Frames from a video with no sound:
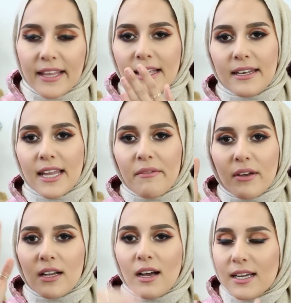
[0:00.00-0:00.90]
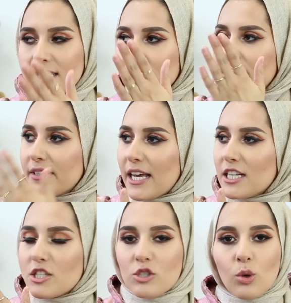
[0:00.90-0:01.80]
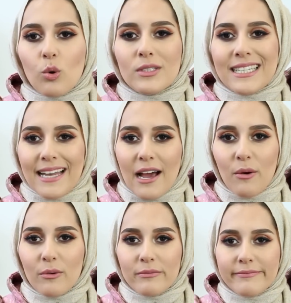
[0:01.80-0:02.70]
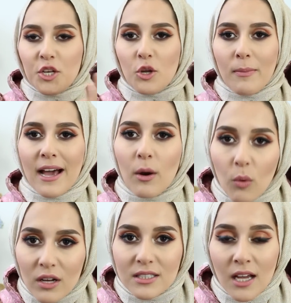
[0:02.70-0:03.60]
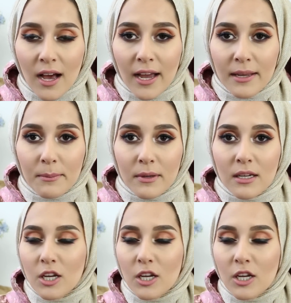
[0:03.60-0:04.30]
that never kind of gets sorted out, no matter what time